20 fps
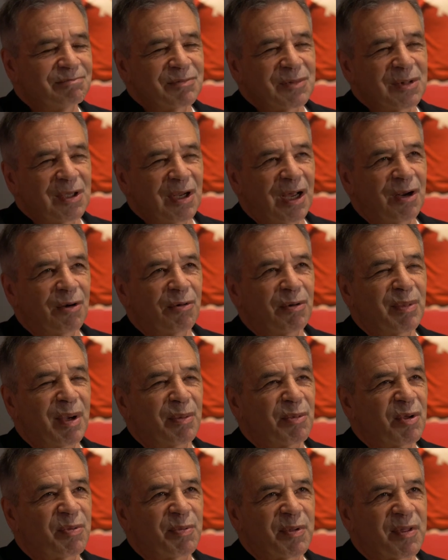you know, I don't
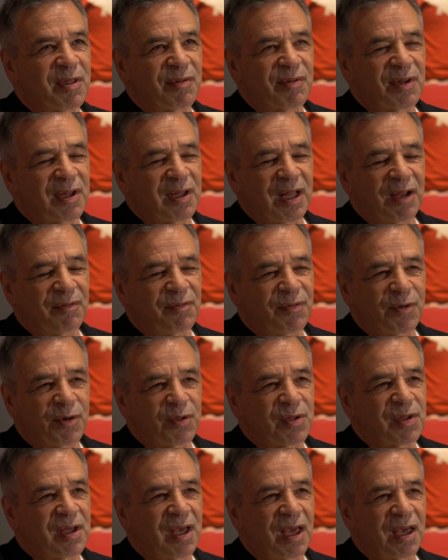remember specifically that
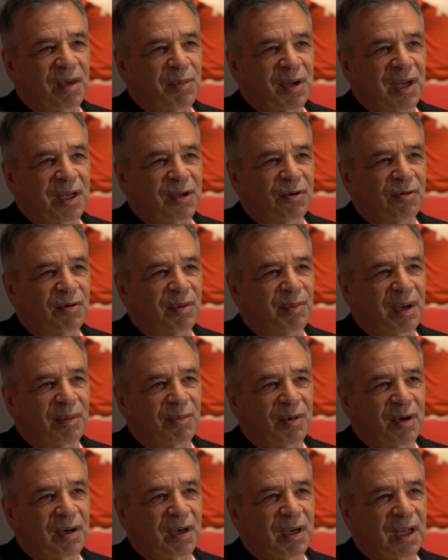first game, but I do
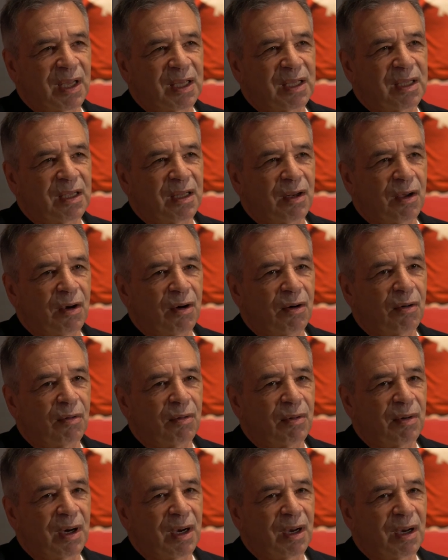remember like you
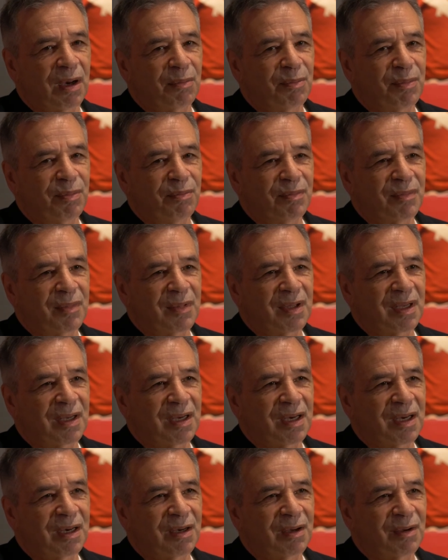know, um,
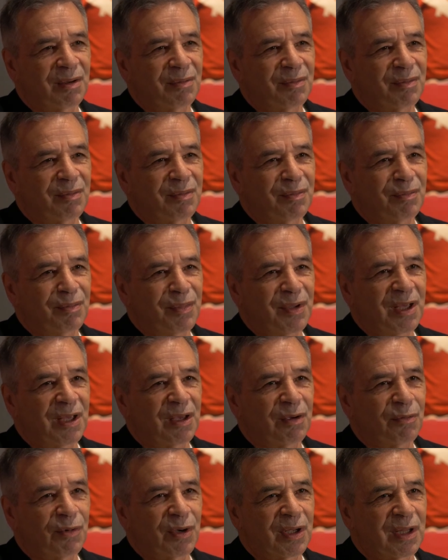uh,
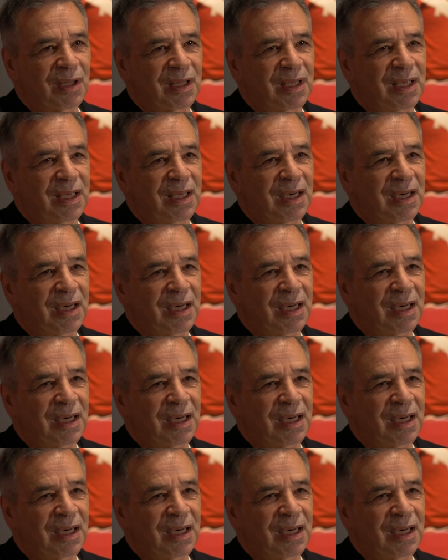being really